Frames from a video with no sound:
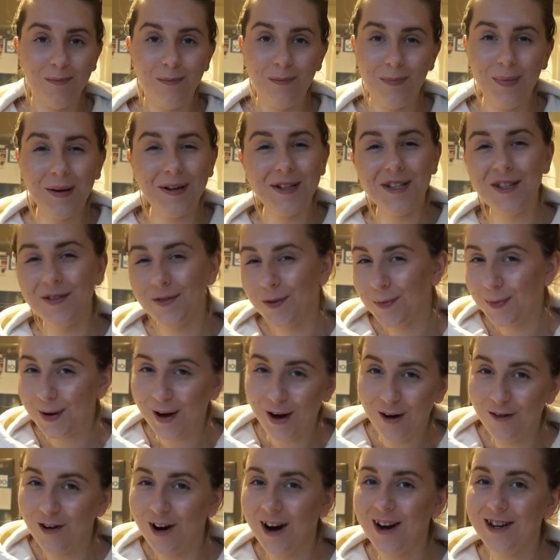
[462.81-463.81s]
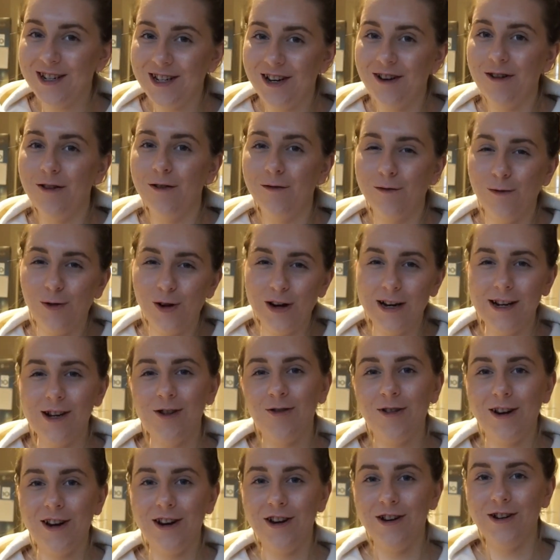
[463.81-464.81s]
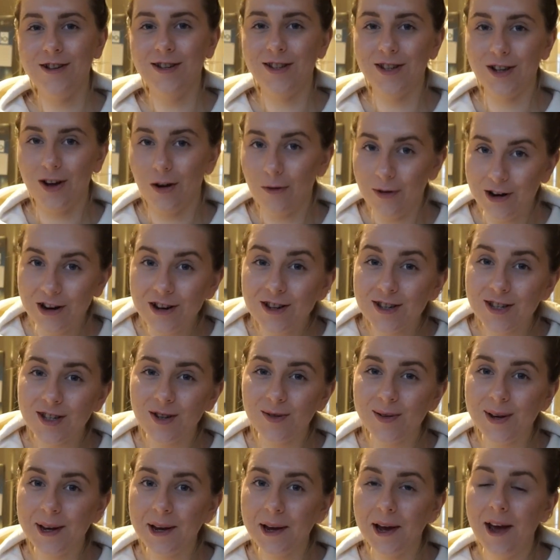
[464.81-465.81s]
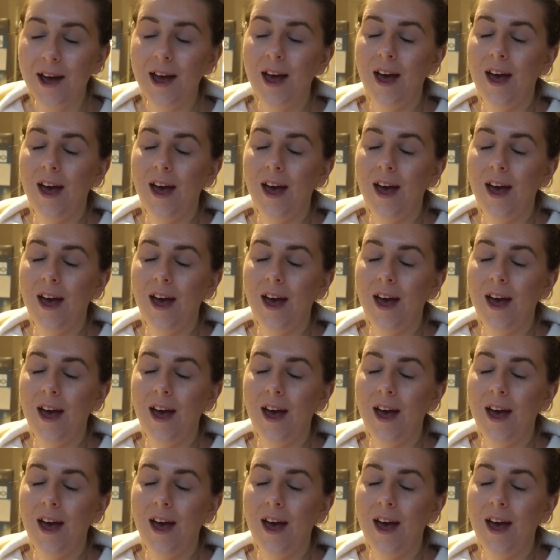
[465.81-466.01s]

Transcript: bit of a better idea of what ingredients are going into it,